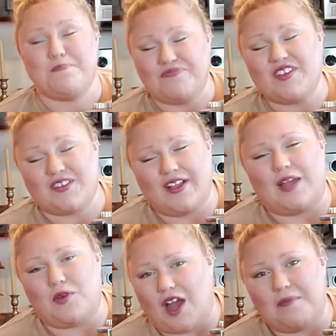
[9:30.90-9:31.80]

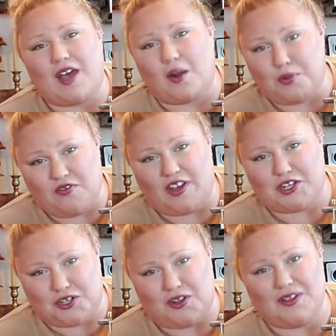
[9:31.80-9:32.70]
Disclaimer, I'm not a
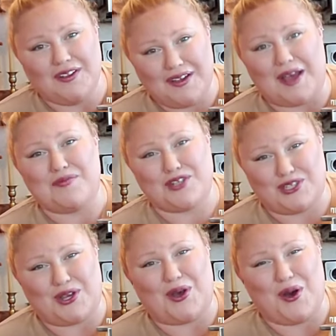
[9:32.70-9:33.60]
professional. I'm
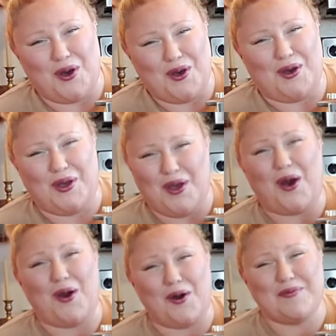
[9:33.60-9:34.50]
just a
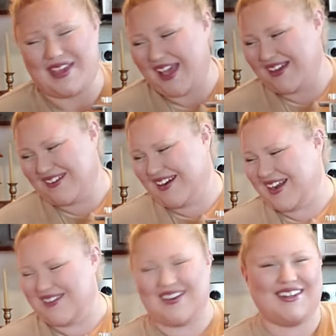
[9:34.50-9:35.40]
home canner, and
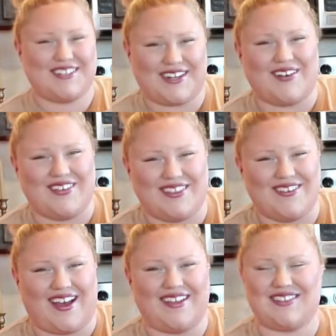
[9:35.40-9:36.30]
I want to share with you
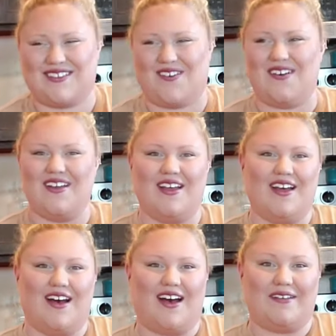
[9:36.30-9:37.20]
guys. So
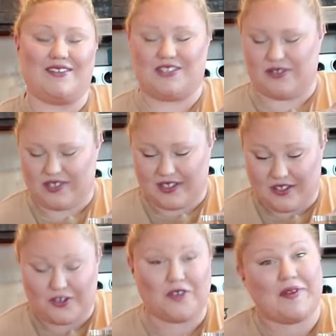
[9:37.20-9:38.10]
I'm just using
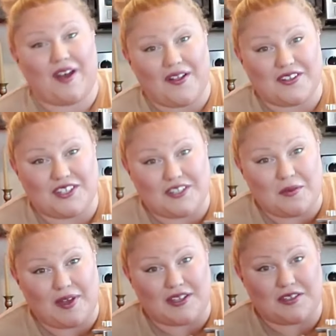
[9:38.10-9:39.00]
the terminology to
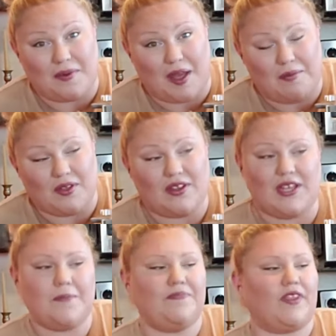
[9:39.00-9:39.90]
the best of my
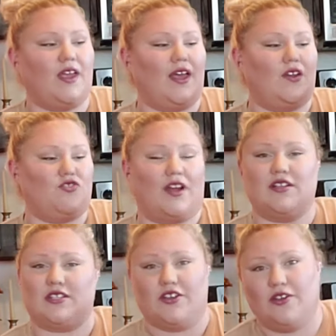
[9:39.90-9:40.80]
ability and trying to
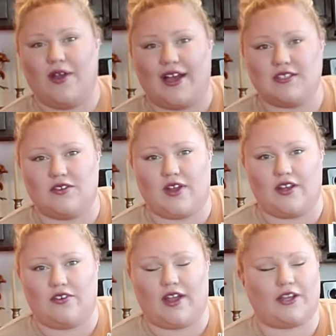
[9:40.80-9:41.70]
steer you guys in the
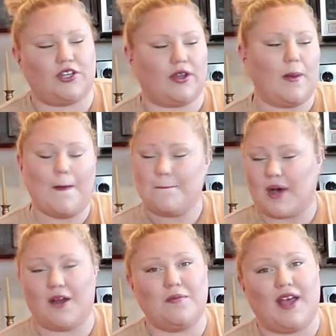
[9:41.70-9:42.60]
right direction.
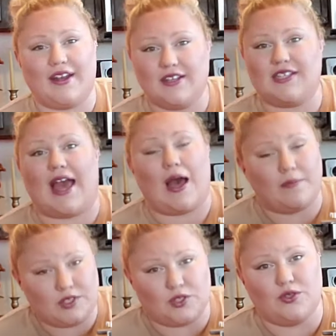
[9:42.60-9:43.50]
Bottom line is,
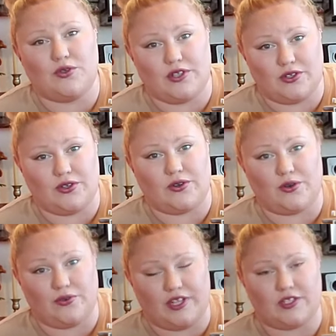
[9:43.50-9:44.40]
absolutely do your
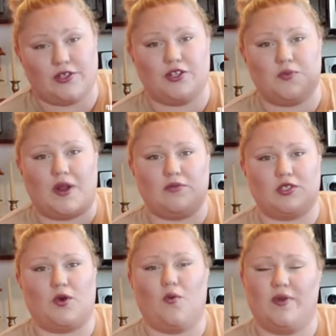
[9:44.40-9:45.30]
own research, but I'm
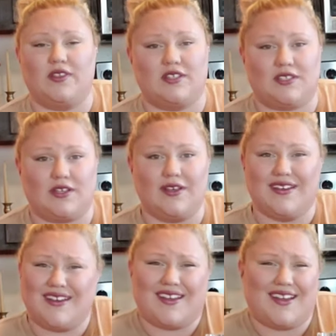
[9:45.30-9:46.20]
just hoping this
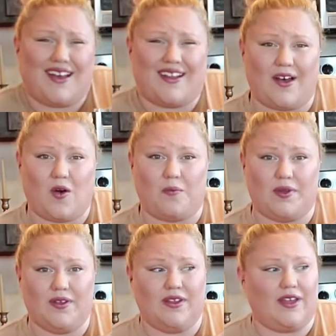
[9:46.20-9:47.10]
can kind of
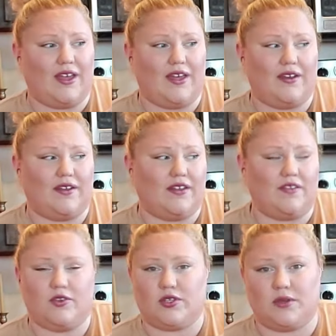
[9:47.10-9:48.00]
help and
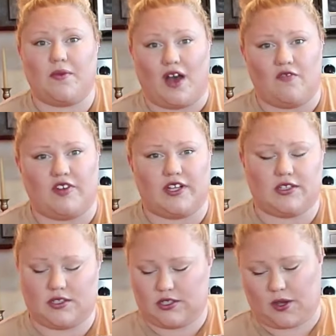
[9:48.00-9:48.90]
give you some
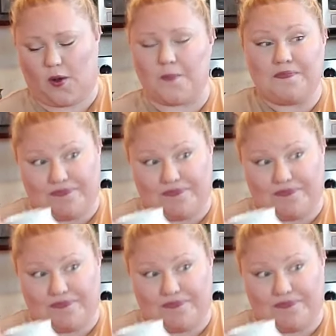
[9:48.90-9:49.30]
confidence. So